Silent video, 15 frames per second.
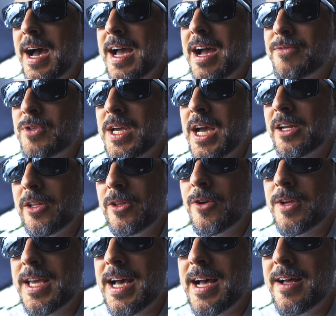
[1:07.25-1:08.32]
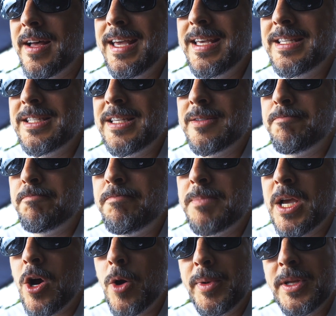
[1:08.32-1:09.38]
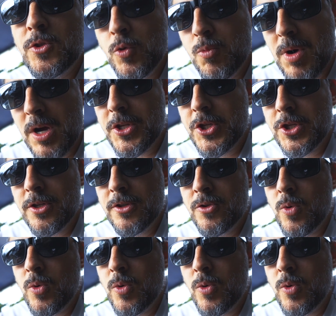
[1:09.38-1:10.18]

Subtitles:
I have to kind of look at, is this becoming too much?